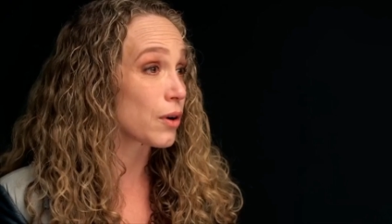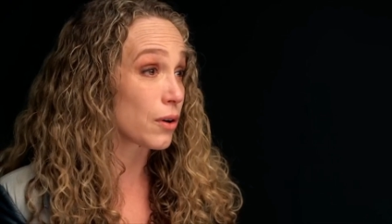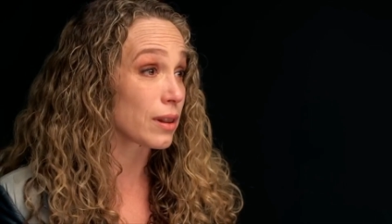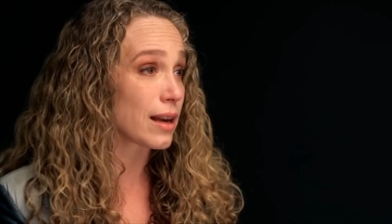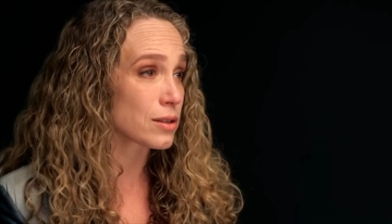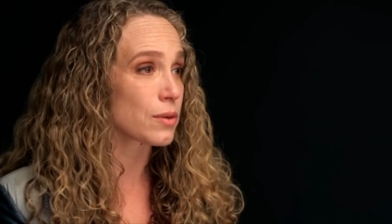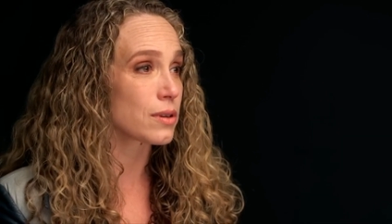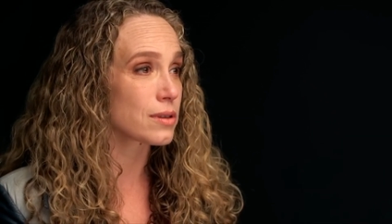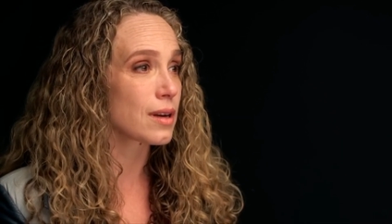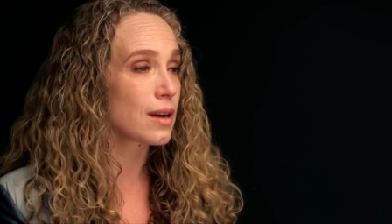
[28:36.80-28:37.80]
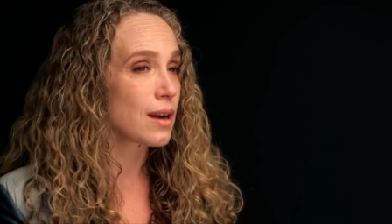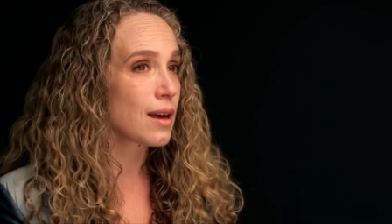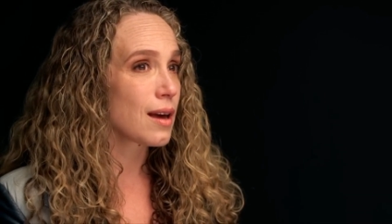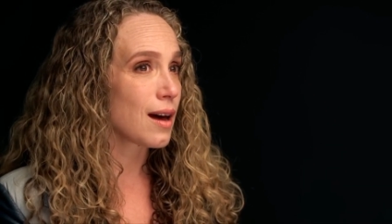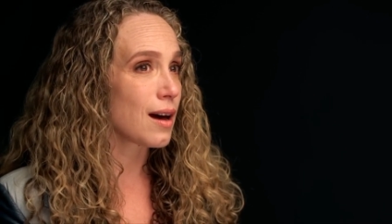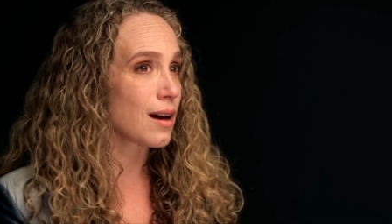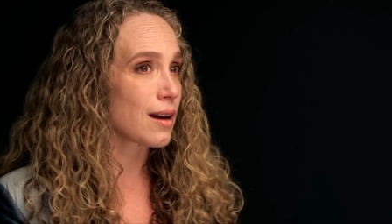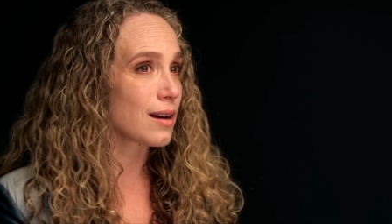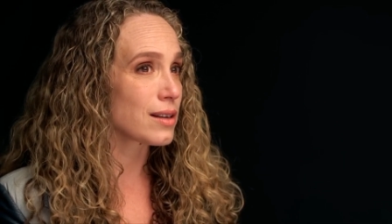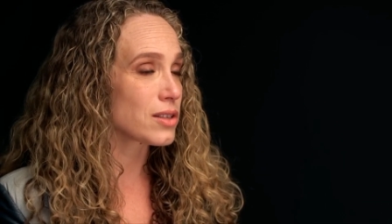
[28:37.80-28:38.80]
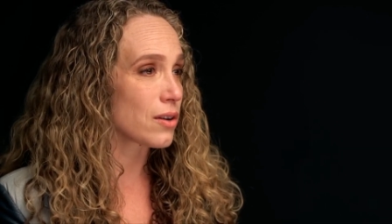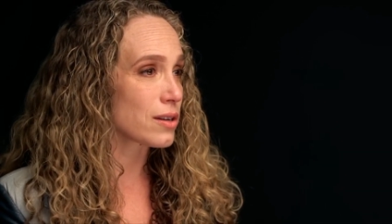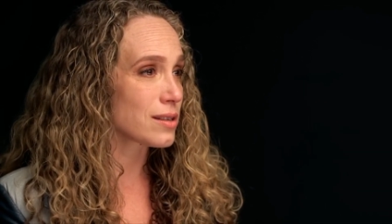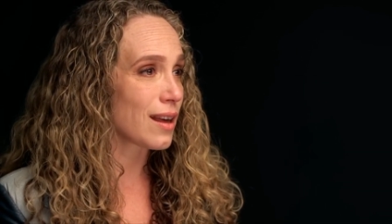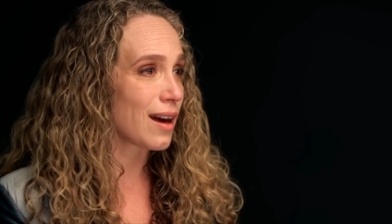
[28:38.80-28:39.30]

were her last words. Uh, and I cherish